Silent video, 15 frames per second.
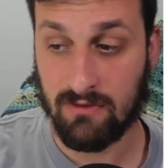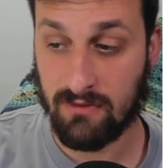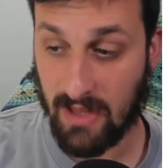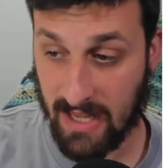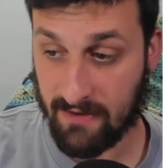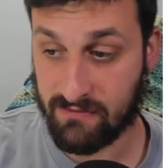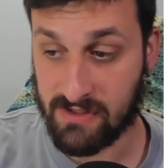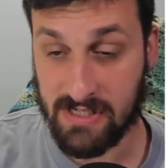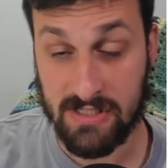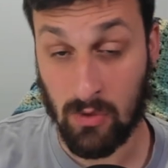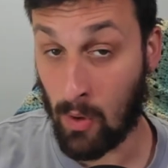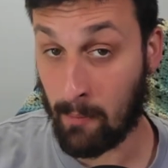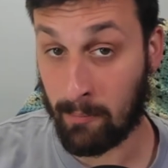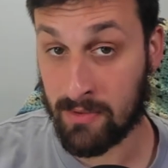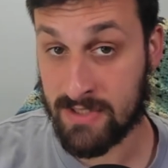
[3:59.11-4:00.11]
They have
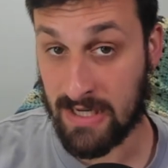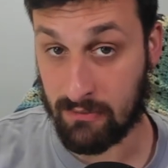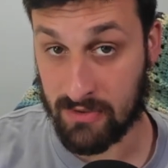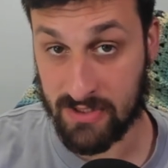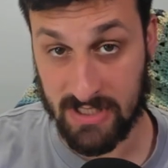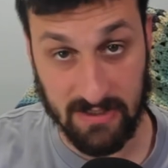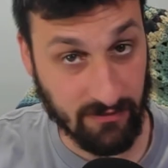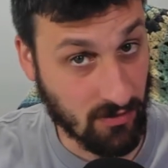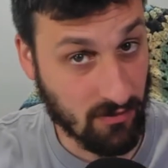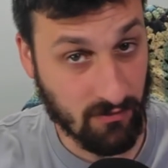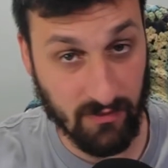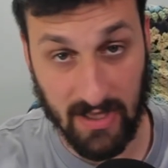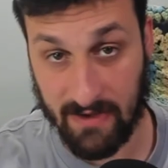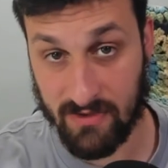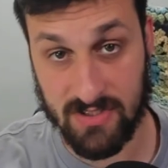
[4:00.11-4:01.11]
decent weapons at receiver,
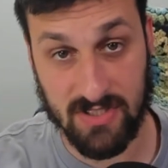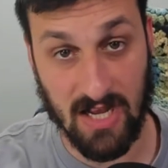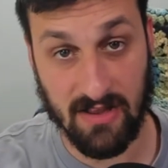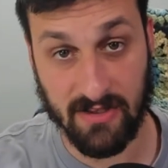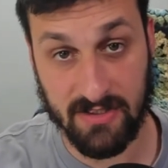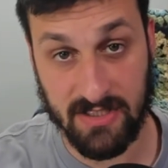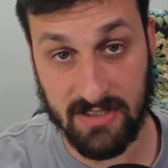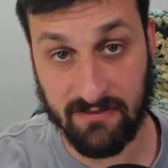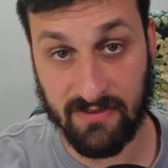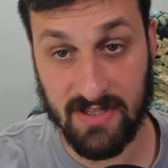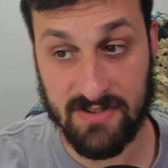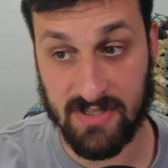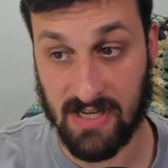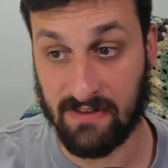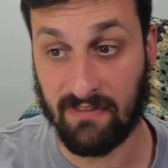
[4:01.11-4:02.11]
they have a solid
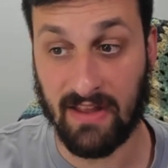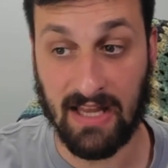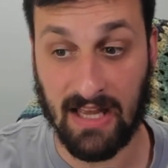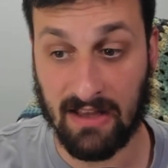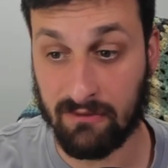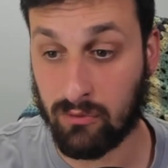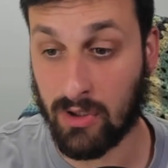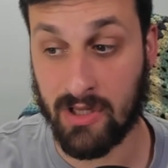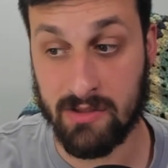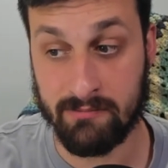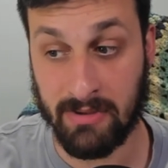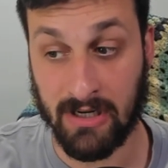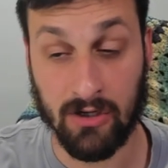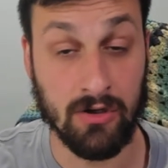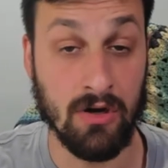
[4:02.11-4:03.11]
defense, and they have one of the
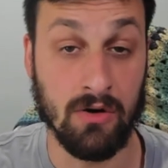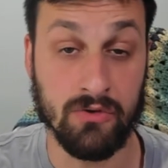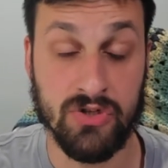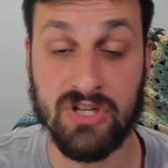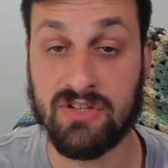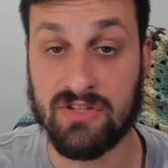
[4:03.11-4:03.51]
better coaching